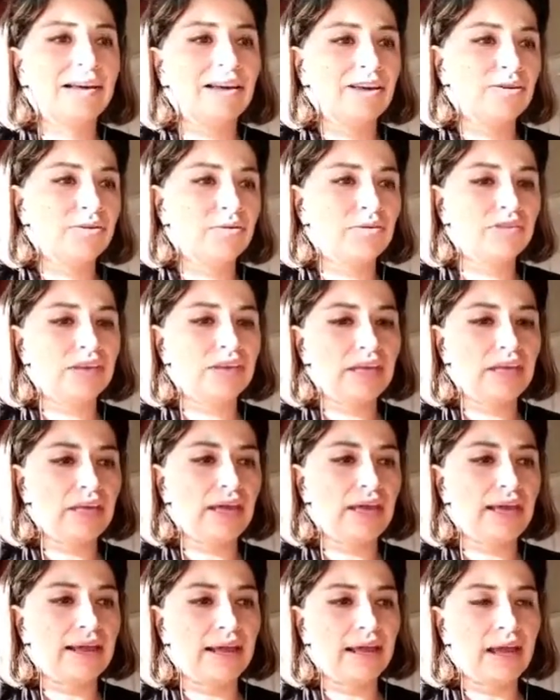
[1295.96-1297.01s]
to see
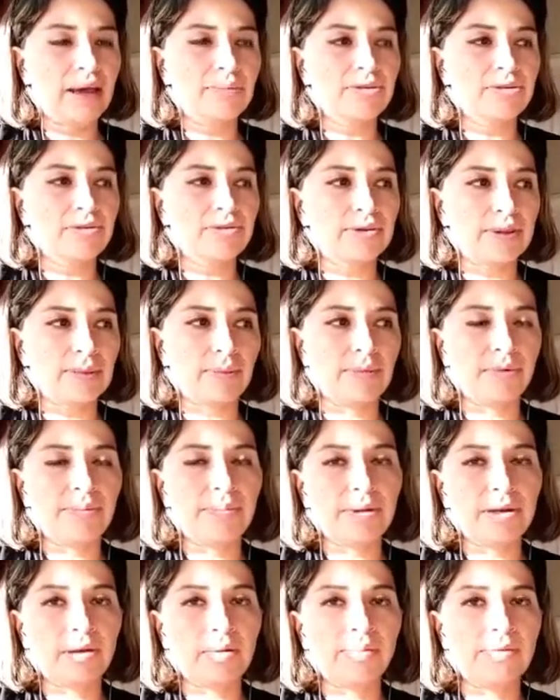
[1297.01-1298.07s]
and capture the
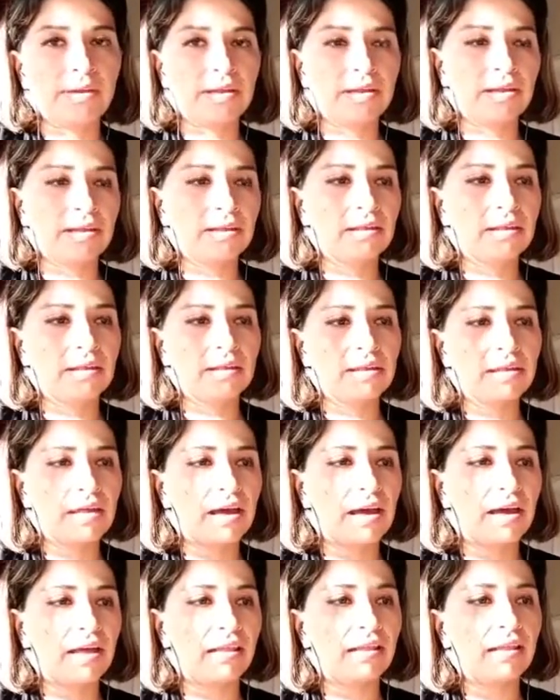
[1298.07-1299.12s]
movement of the
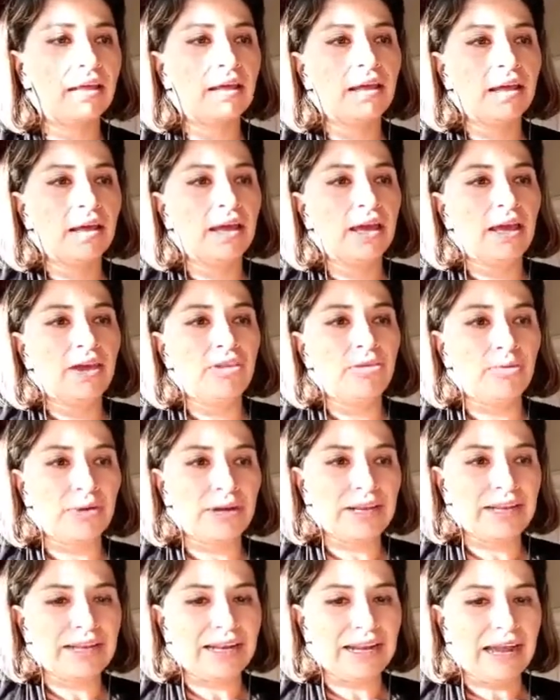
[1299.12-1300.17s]
child
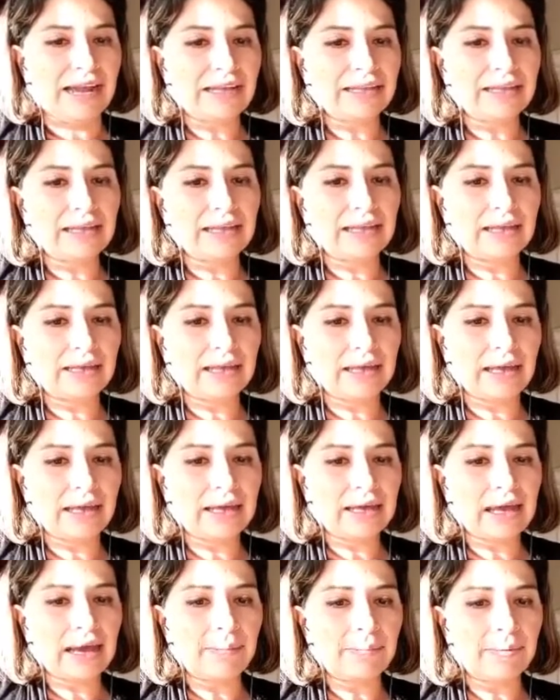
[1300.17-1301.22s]
during the night, it
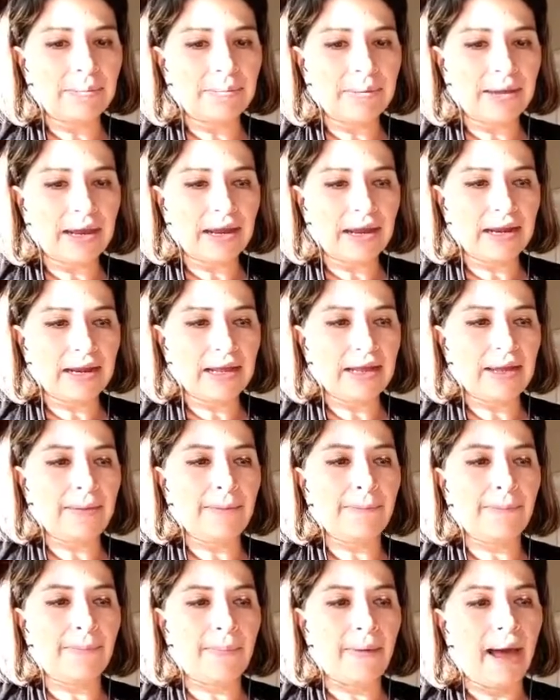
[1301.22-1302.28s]
can be very
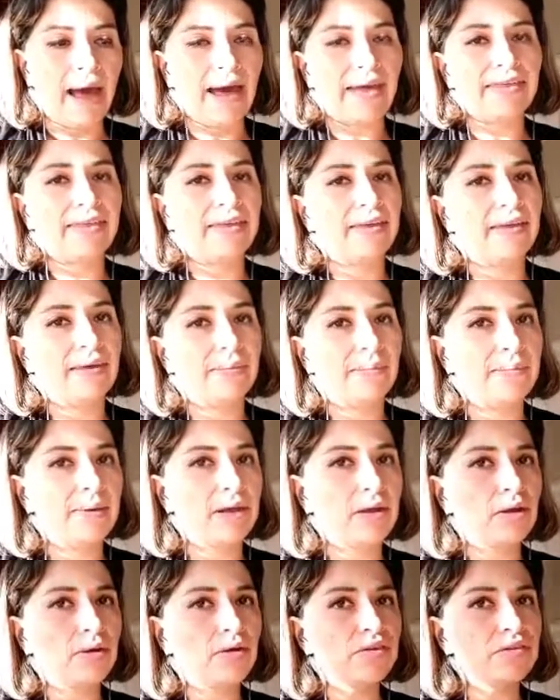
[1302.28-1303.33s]
bad,
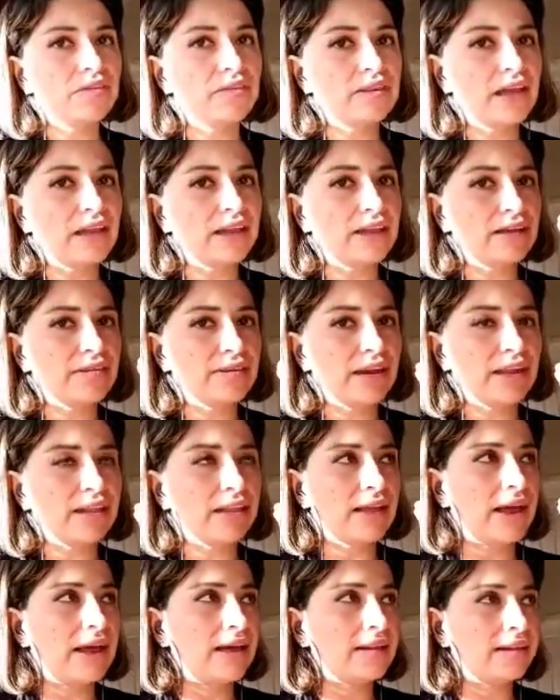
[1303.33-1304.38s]
because that red
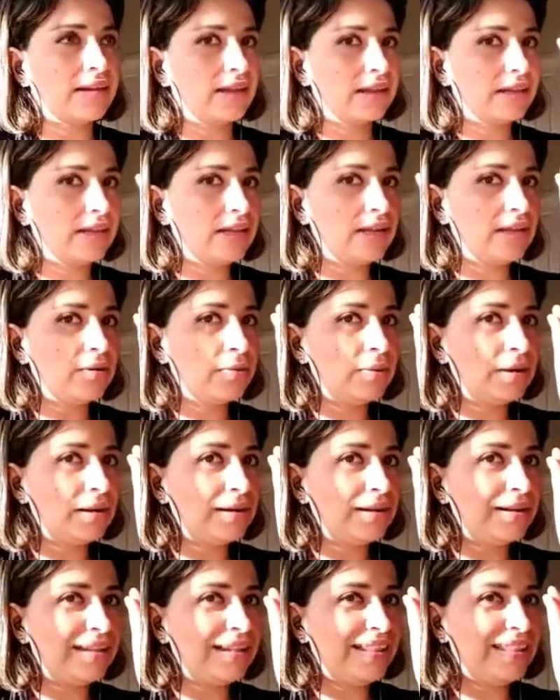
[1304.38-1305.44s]
light, that little
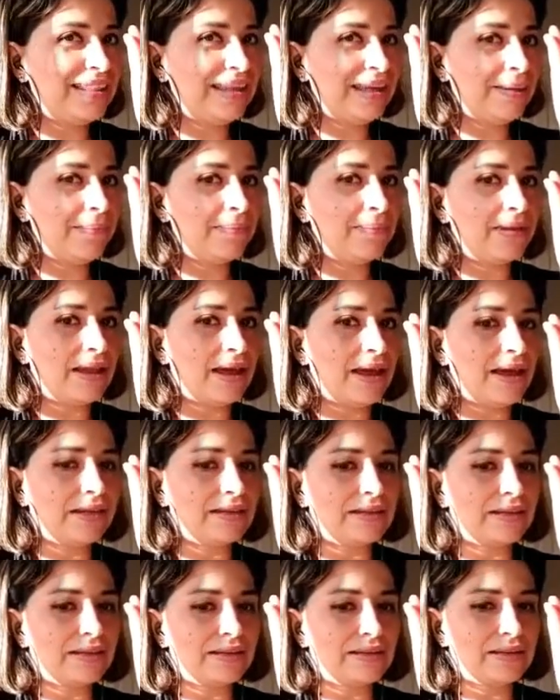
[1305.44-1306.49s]
dim light
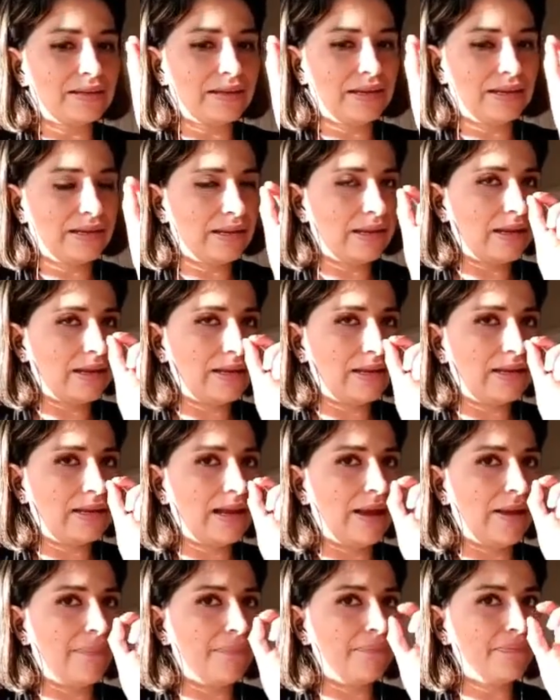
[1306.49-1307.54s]
that
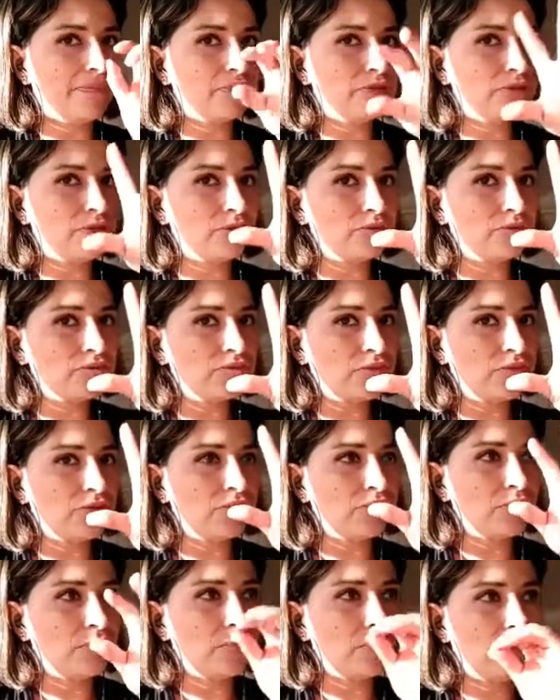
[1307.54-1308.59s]
turns
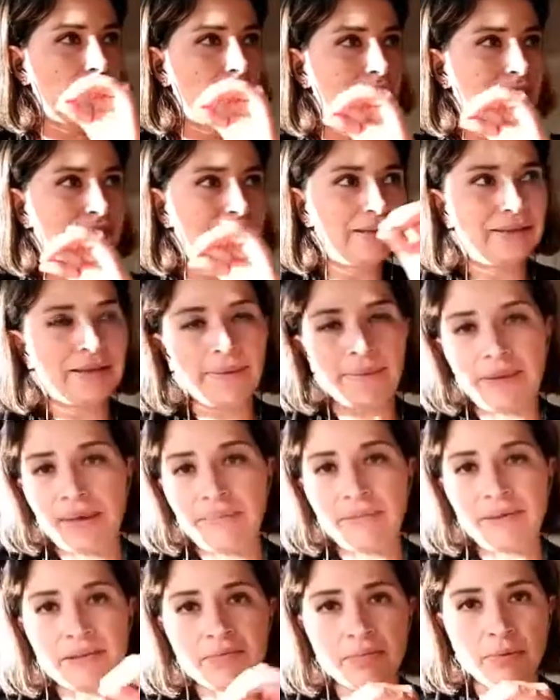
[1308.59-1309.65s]
on when the
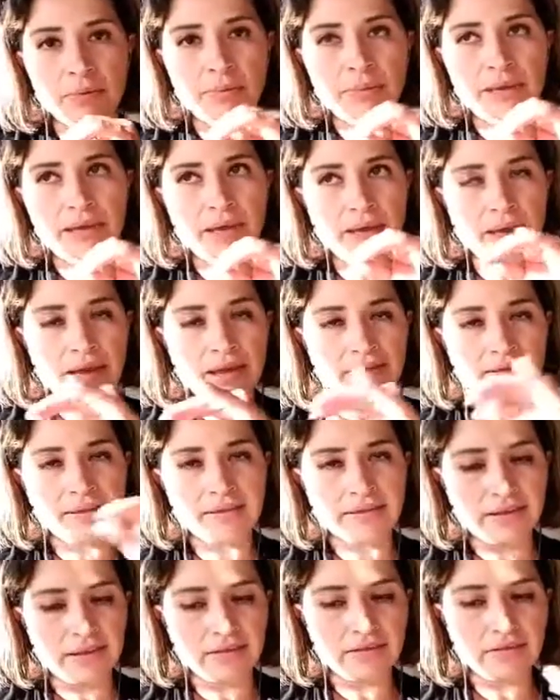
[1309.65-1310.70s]
baby is moving as a
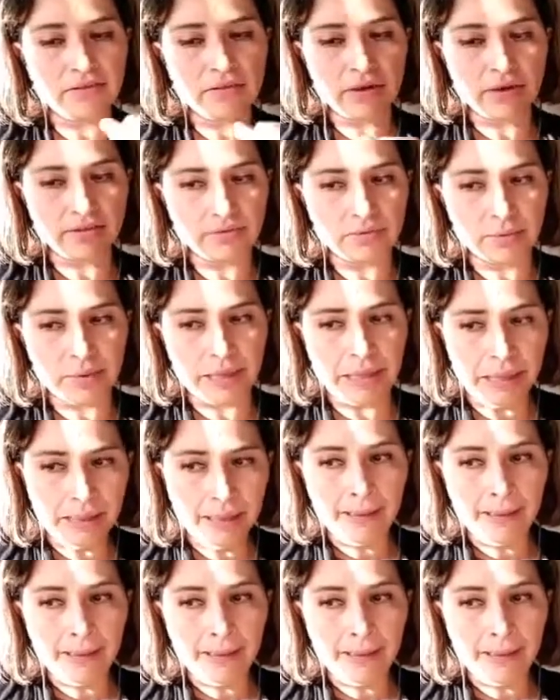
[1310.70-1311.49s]
sensor as well,